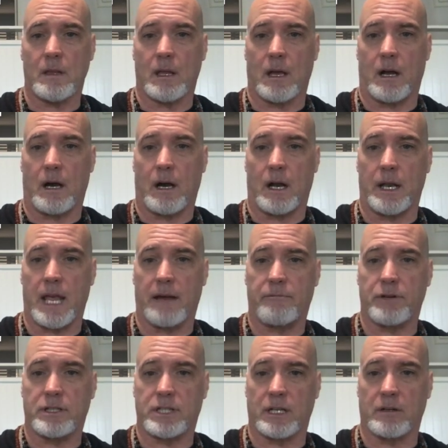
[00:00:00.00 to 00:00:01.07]
on
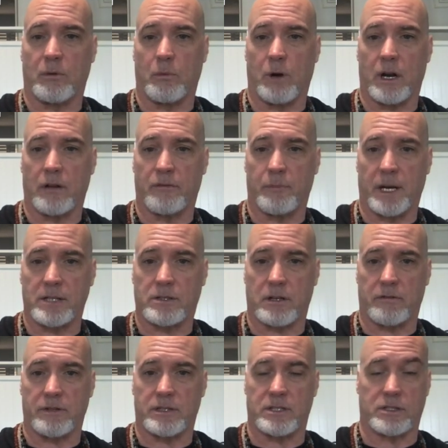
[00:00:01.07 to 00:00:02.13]
every single one of my
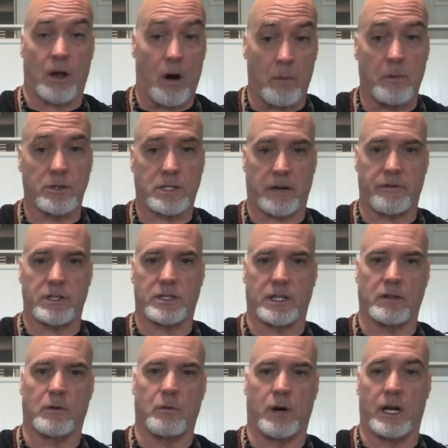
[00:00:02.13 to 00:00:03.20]
services, almost every
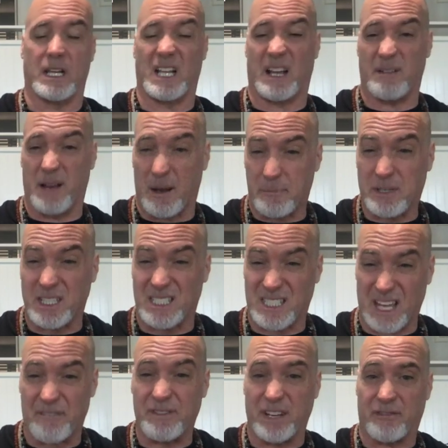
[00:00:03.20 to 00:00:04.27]
single one, I'm up to
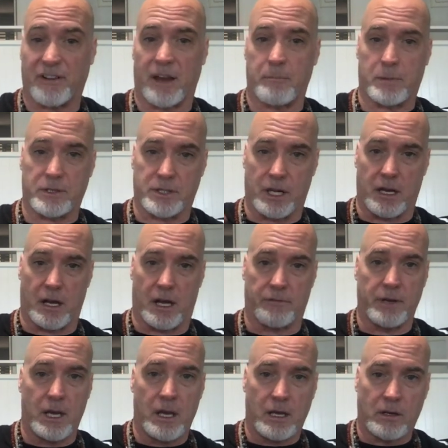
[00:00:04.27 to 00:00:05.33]
75% off.
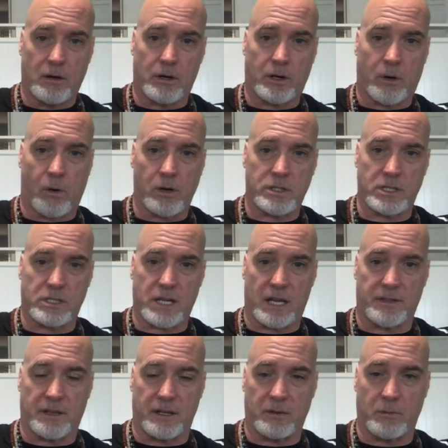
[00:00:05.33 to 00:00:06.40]
Go to
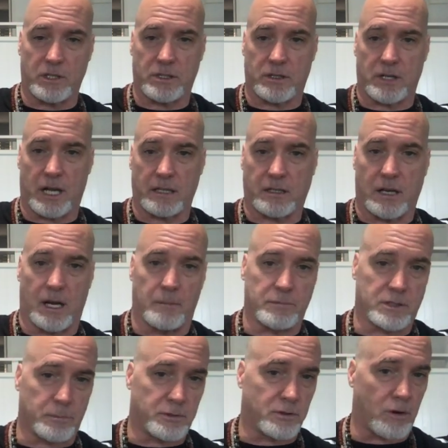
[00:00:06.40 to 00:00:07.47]
courses.thunderwizard.com.
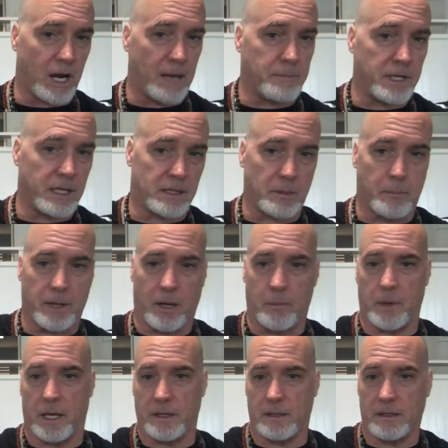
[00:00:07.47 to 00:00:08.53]
Subscribe and hit the bell
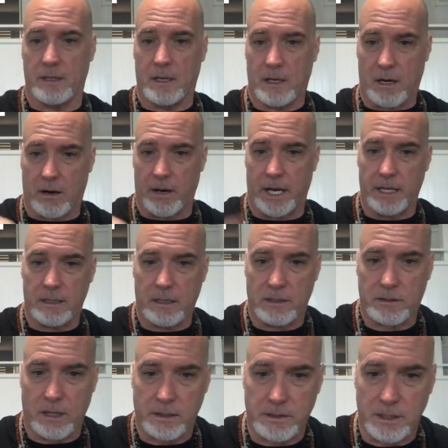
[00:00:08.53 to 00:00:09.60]
button. All right. I'll
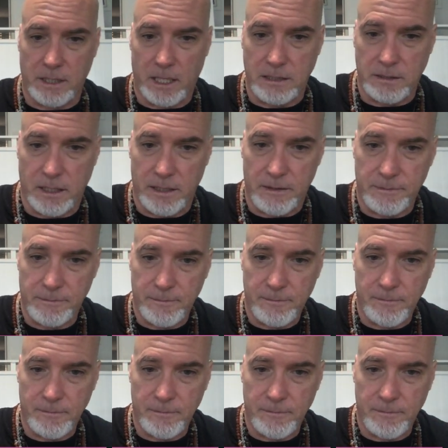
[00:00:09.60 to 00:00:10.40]
talk to you guys later.